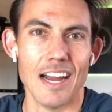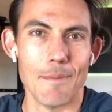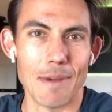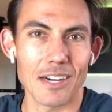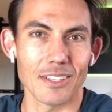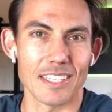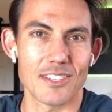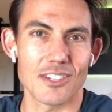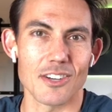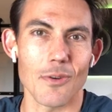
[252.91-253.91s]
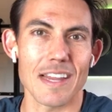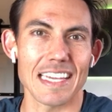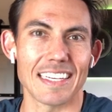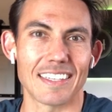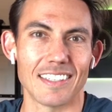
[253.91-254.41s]
Maryland, snowing
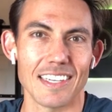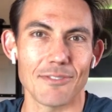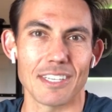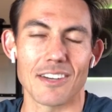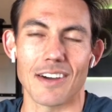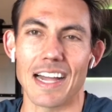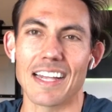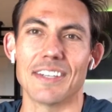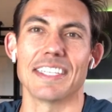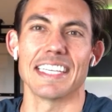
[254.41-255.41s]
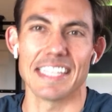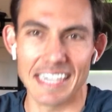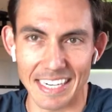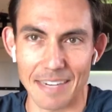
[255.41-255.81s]
in Cleveland, Ohio. Yuck.